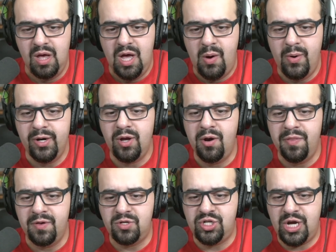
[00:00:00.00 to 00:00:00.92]
I want to go to
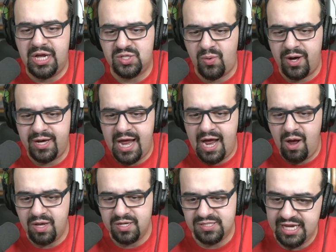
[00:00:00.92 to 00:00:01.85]
the Jets right now
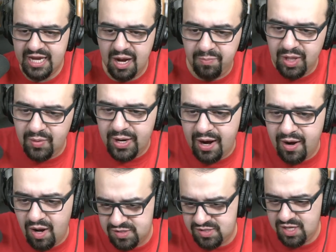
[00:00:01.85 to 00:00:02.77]
because they got blown out
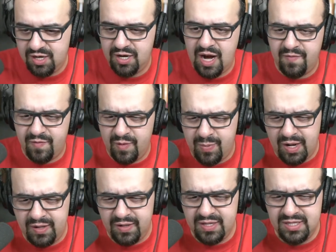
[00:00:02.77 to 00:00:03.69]
on Sunday Night
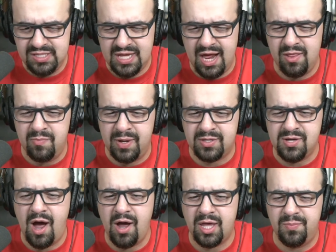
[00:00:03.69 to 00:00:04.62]
Football, and this is kind of the big
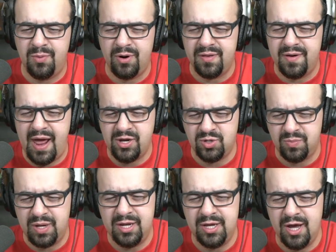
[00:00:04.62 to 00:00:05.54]
talking point in the national
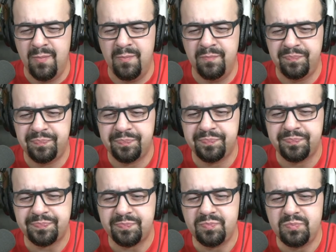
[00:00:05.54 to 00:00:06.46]
media.
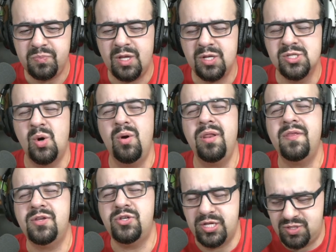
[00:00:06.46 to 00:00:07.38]
So what did
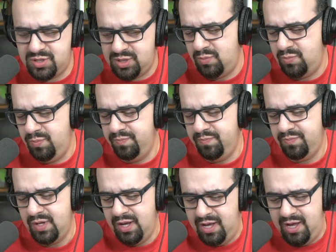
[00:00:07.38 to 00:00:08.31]
the Jets do?
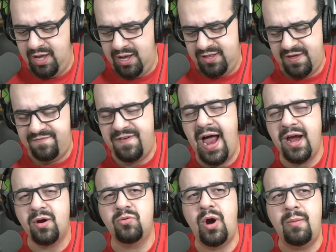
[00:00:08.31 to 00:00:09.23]
They
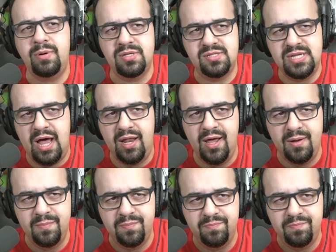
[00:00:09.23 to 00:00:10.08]
fired Robert Saleh.